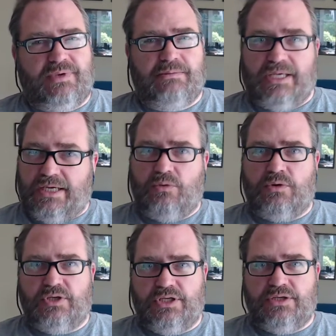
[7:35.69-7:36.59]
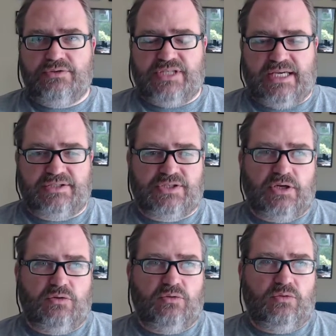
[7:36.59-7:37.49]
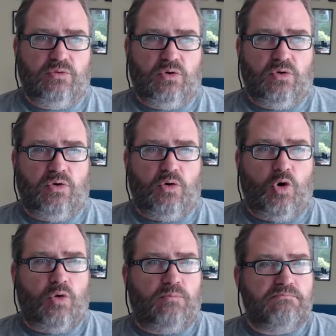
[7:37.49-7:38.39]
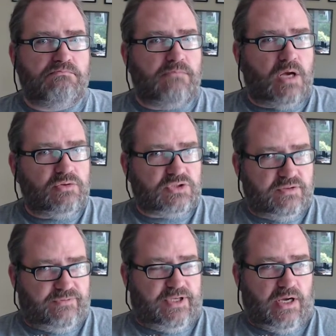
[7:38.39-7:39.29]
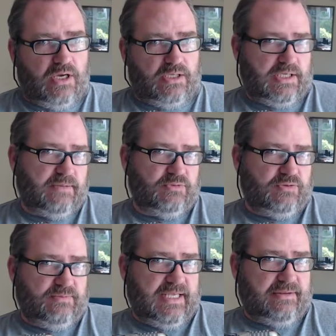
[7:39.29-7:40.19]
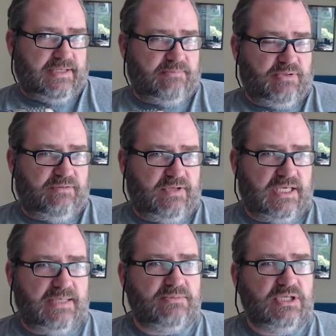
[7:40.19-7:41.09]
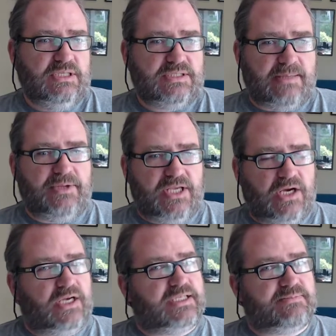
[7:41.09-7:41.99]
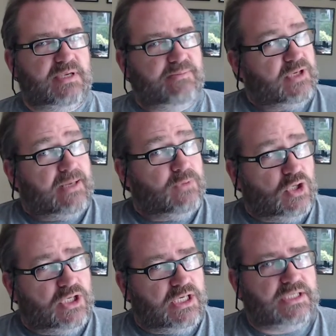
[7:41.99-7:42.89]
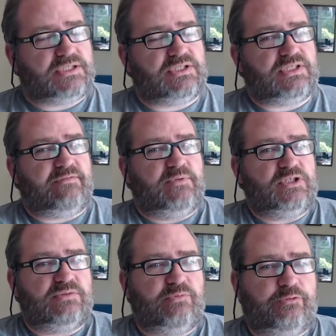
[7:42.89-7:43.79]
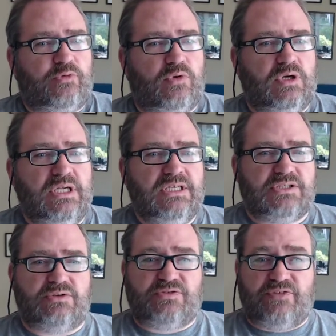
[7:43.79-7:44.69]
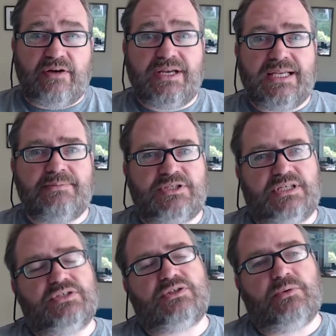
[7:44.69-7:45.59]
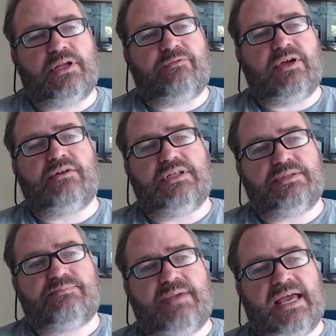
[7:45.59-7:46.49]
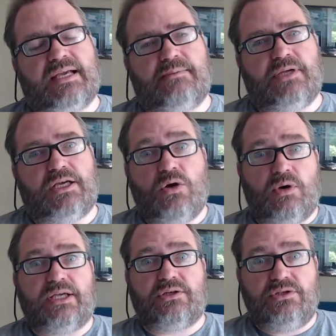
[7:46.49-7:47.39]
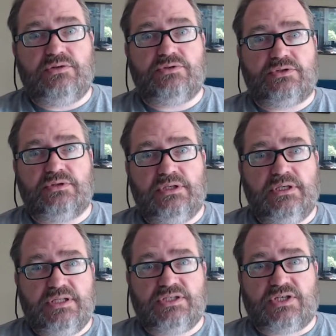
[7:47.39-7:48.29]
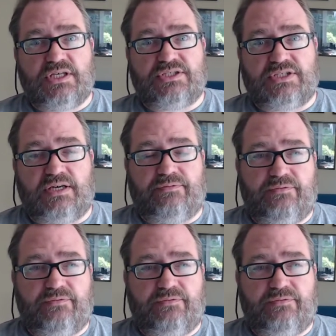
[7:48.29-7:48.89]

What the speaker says: I'm like, oh, I'm going to use that. So most of the art comes from that thing, PV Games. Some of the art is me, but I'm not an artist, as I've mentioned before. So it's very limiting. So when I found this pack, I'm like, oh, I can use this guy's stuff.